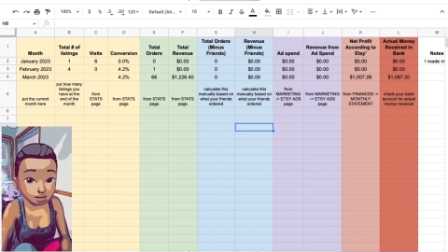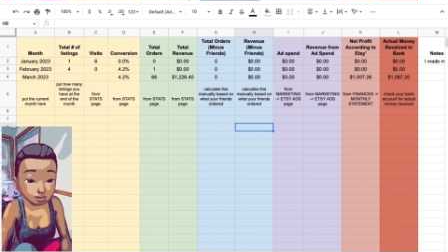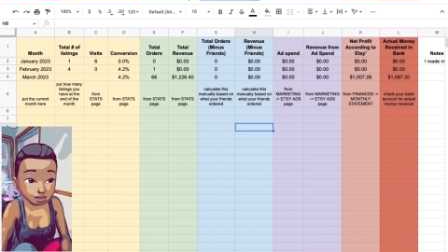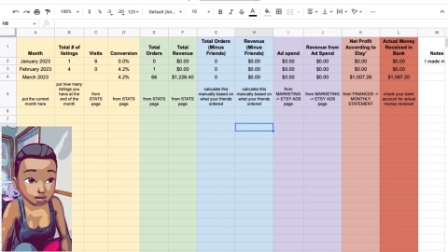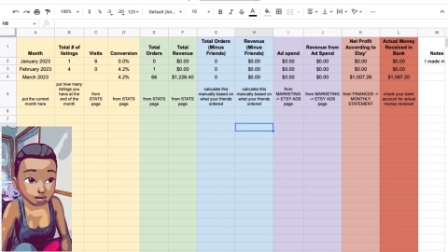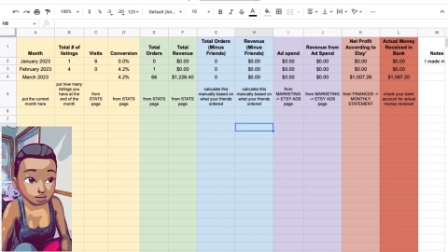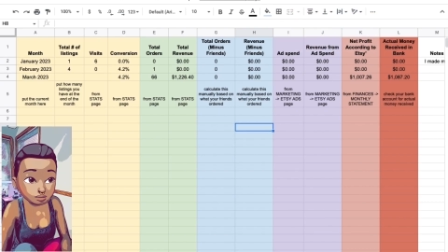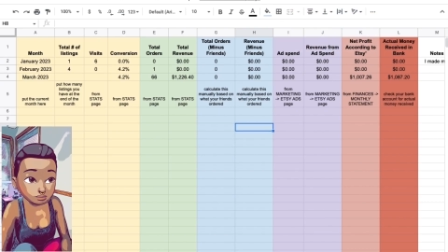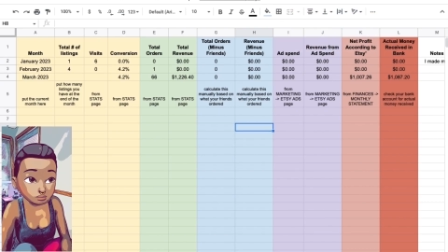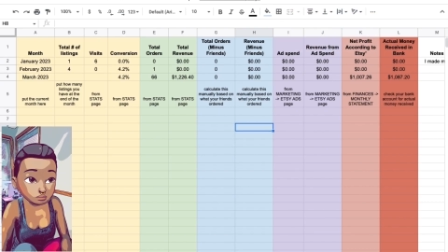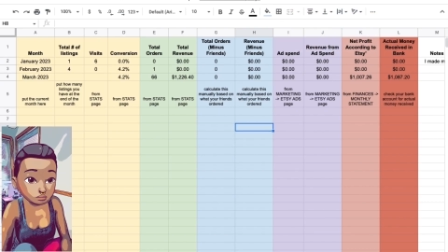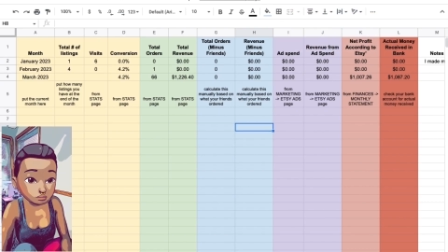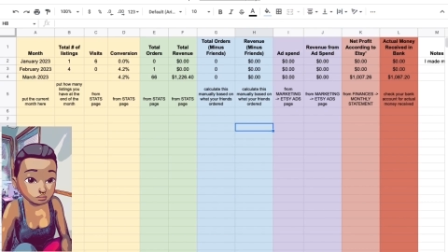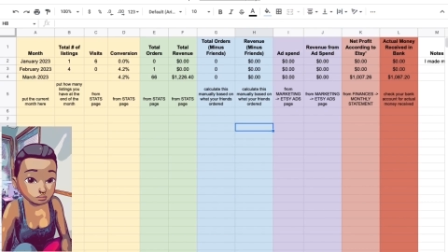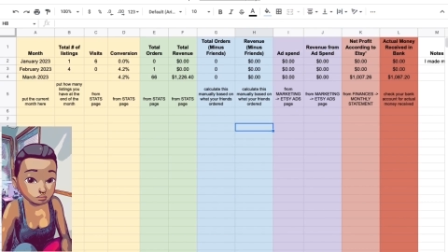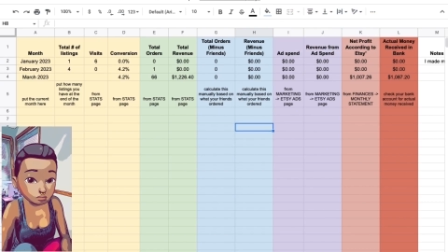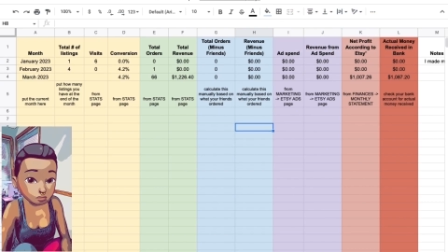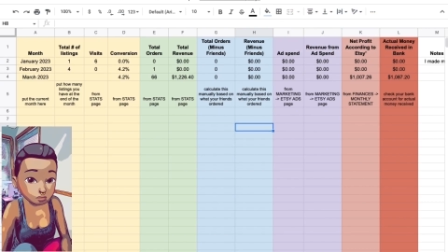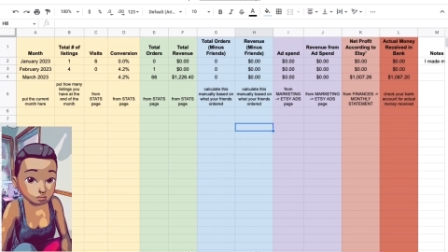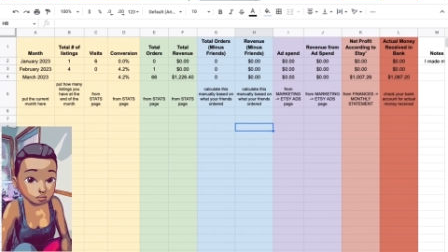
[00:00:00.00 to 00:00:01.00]
that.
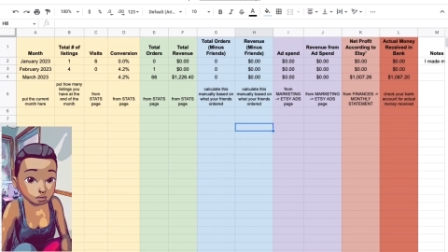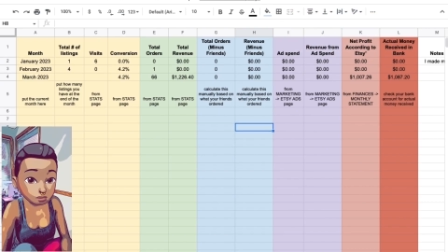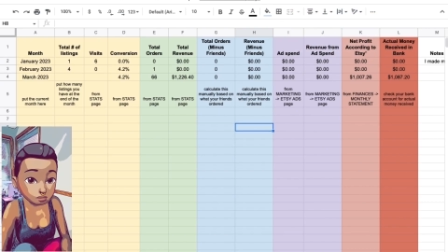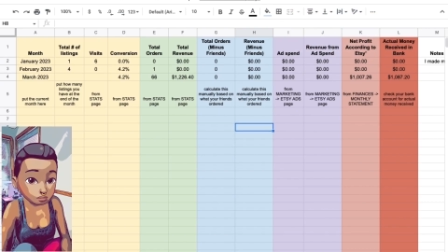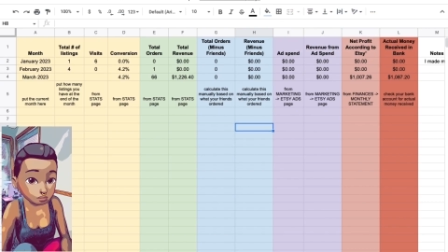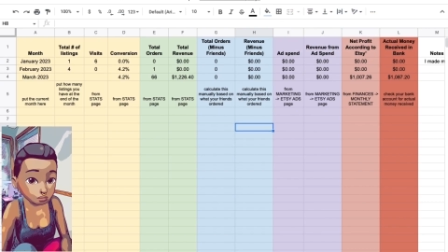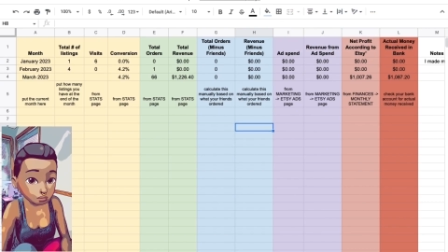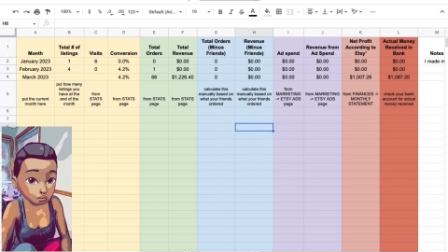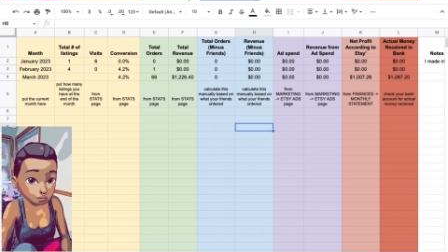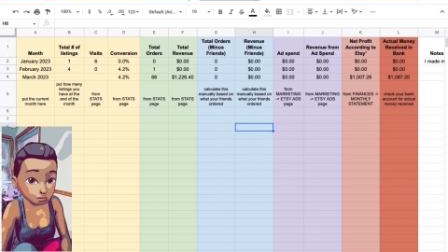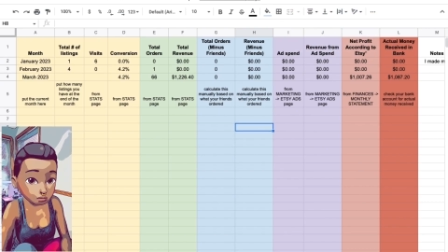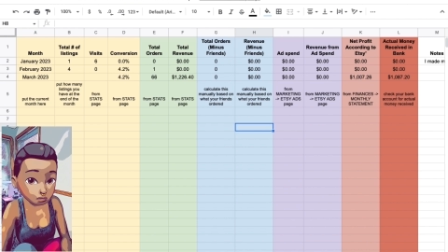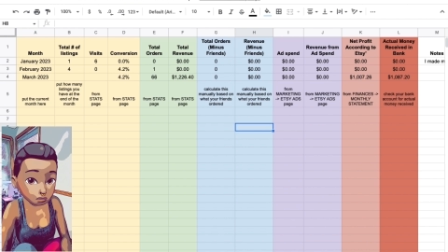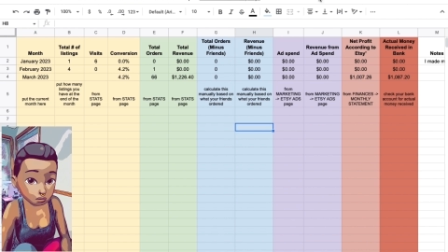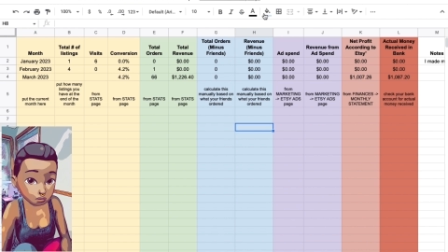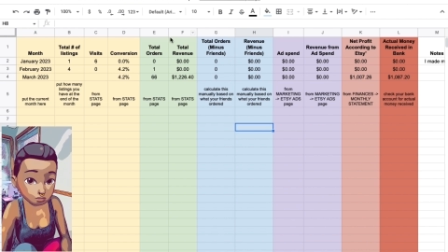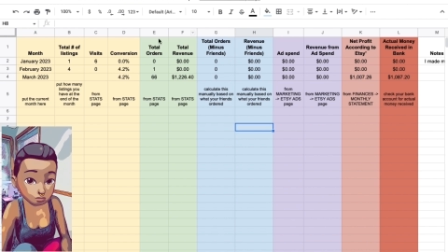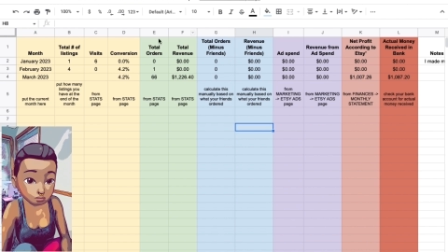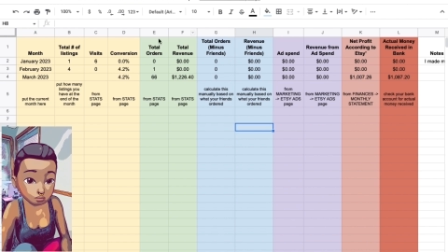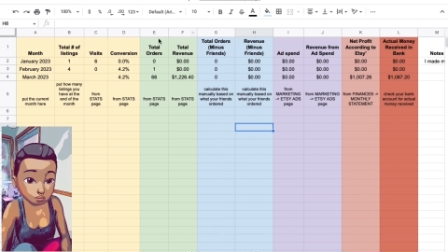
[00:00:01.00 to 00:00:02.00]
So let's take a
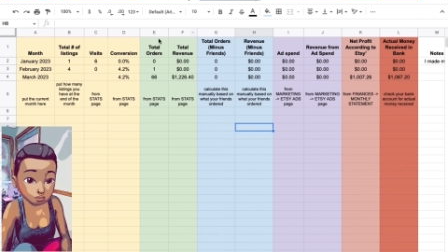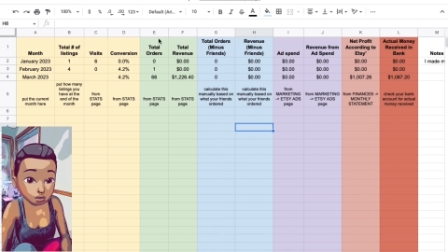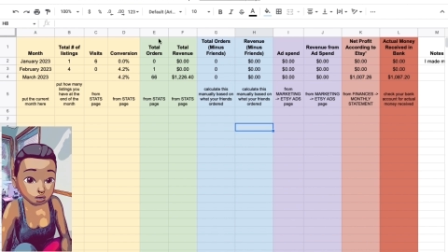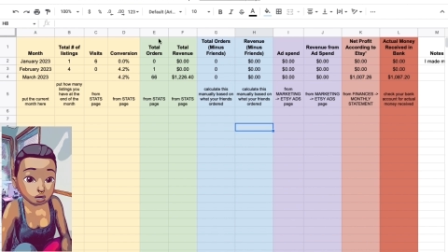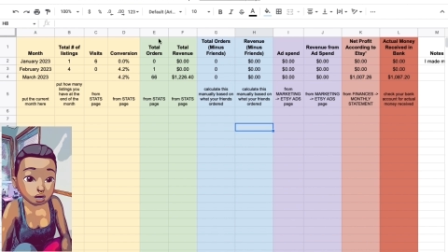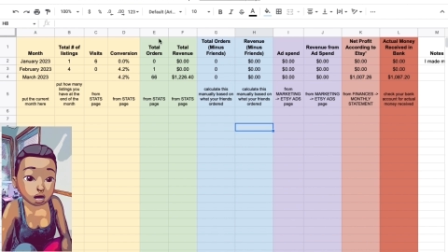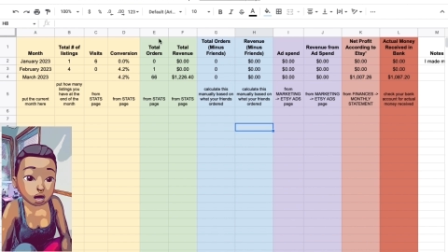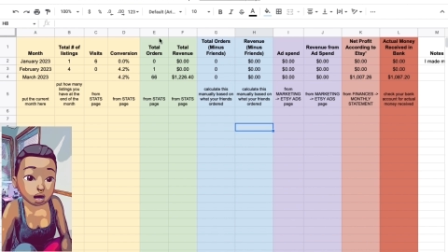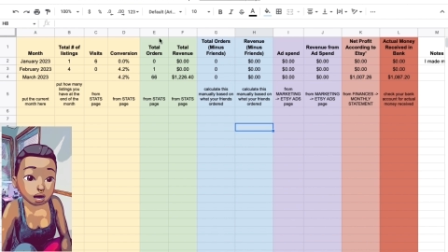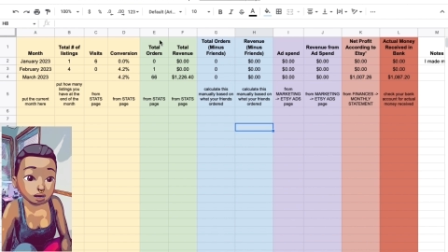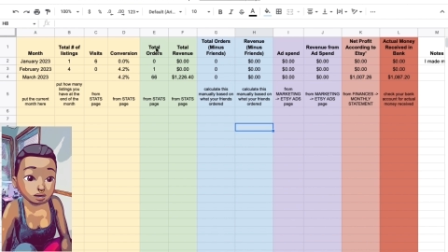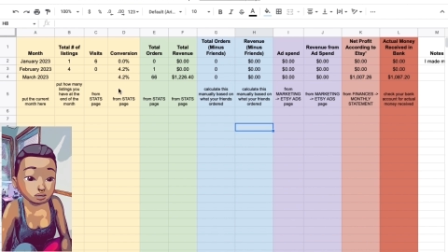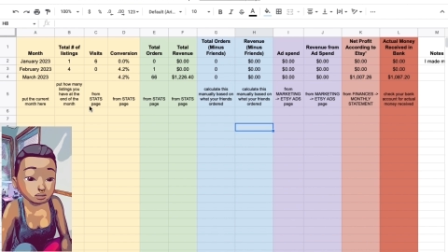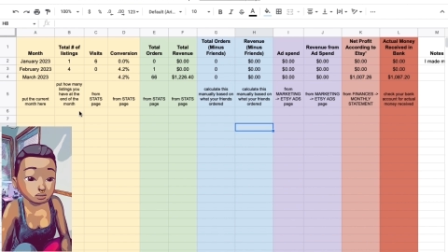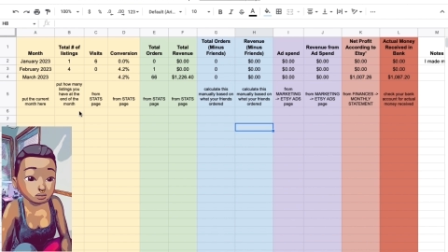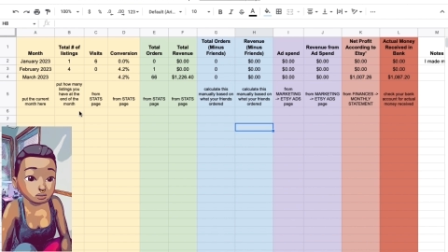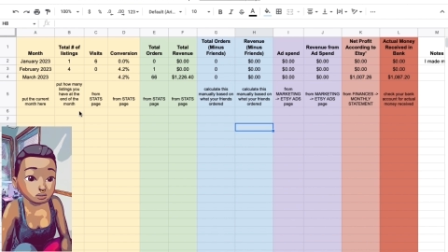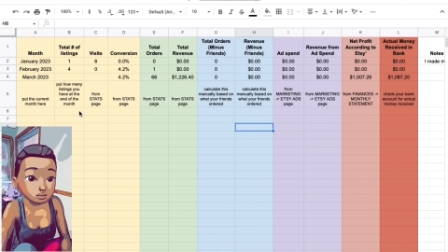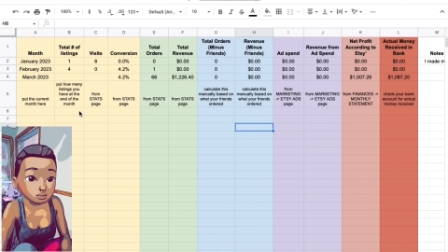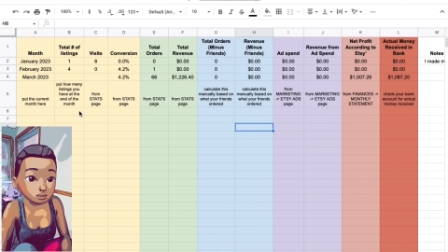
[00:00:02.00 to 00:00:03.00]
gander. I
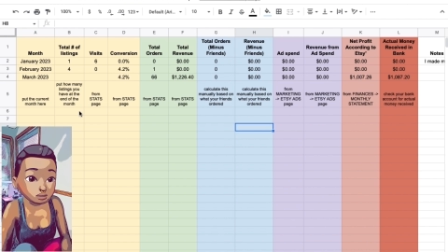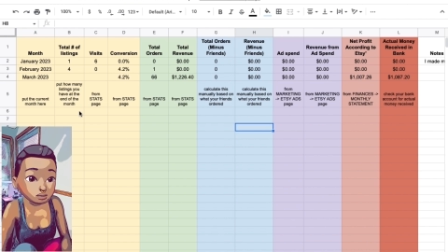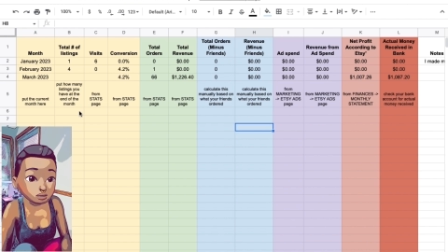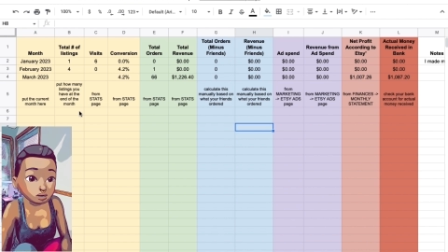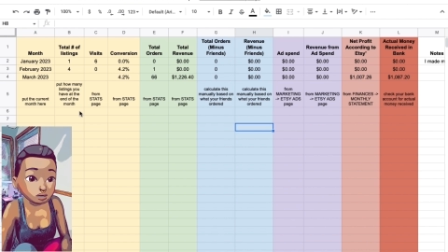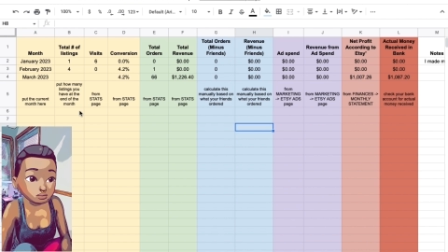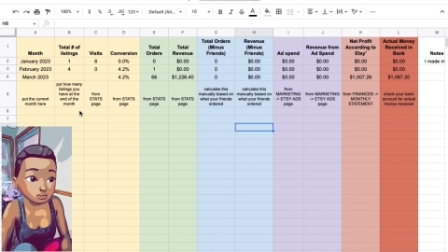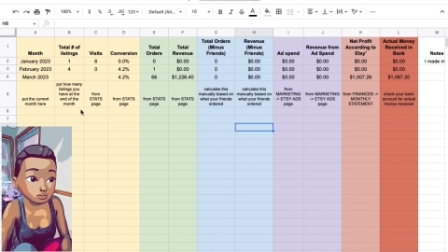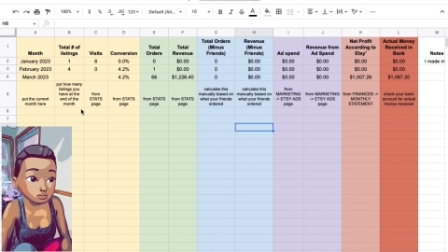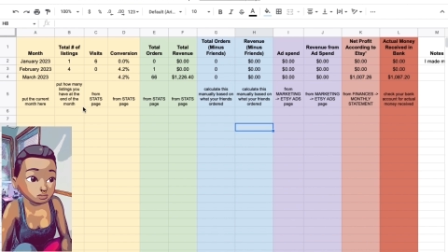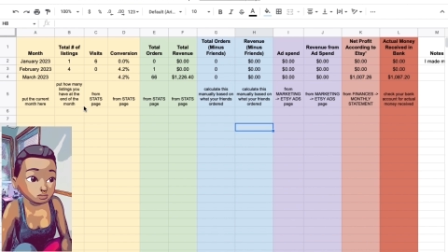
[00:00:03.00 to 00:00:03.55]
literally got this